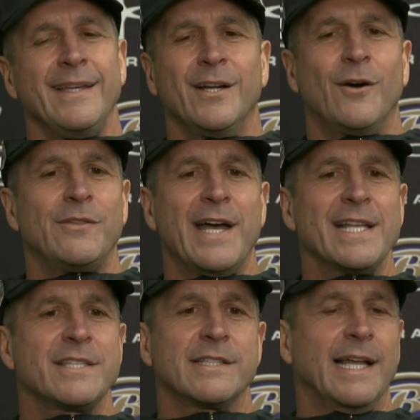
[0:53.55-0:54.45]
You know,
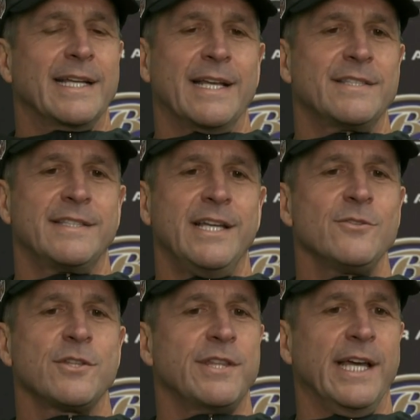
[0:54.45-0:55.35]
that's like,
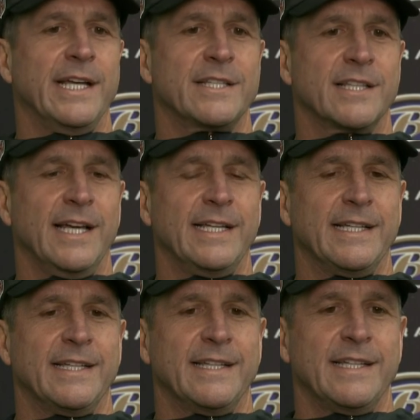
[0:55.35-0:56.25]
here's the thing. It's like,
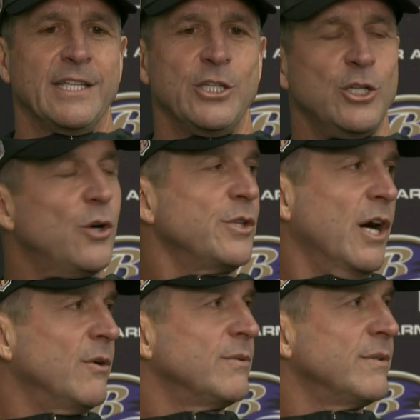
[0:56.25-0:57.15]
you don't
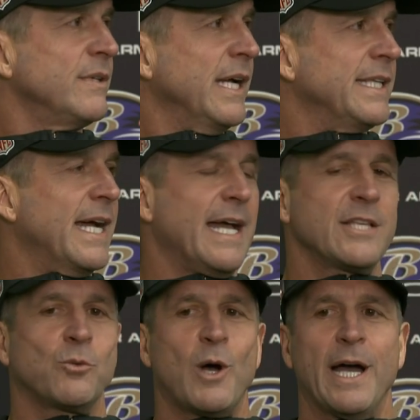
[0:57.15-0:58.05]
know and
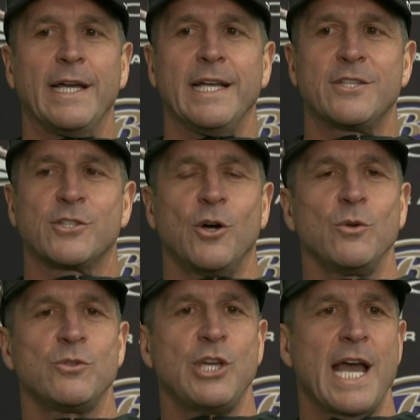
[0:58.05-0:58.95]
that's why it's
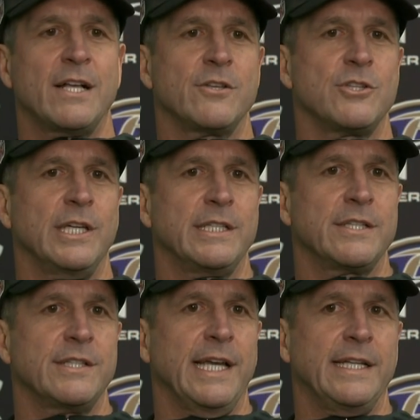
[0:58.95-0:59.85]
so challenging
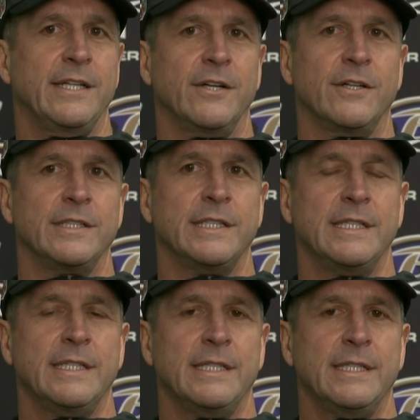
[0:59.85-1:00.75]
to stand here and